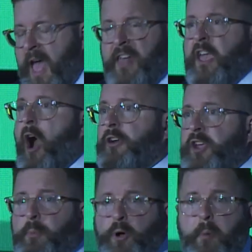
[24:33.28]
the
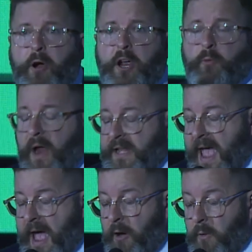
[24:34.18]
audiobook market right
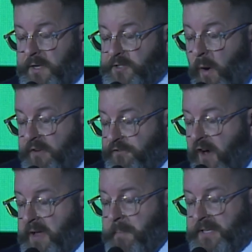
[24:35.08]
now is quite
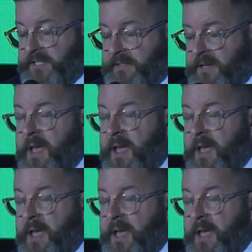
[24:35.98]
fragmented